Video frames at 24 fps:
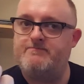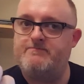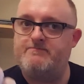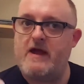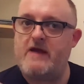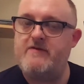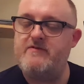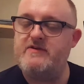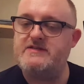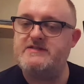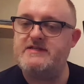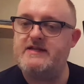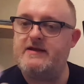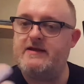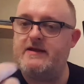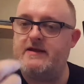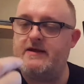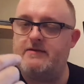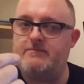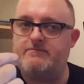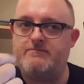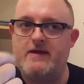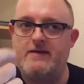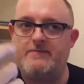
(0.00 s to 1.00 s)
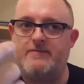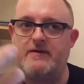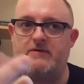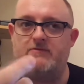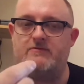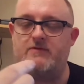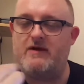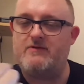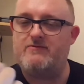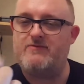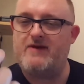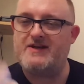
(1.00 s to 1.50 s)
berries in it, maybe a
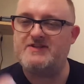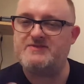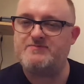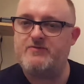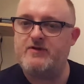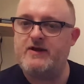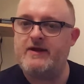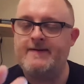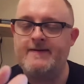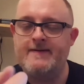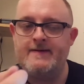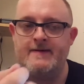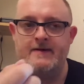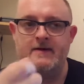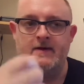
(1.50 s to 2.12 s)
raspberry,